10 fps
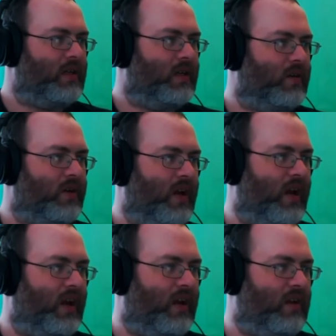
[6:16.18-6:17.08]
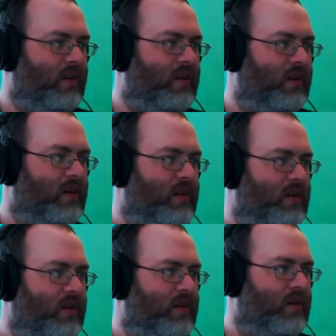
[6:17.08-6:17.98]
Okay.
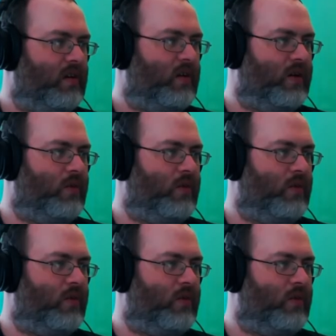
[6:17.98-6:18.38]
Oh,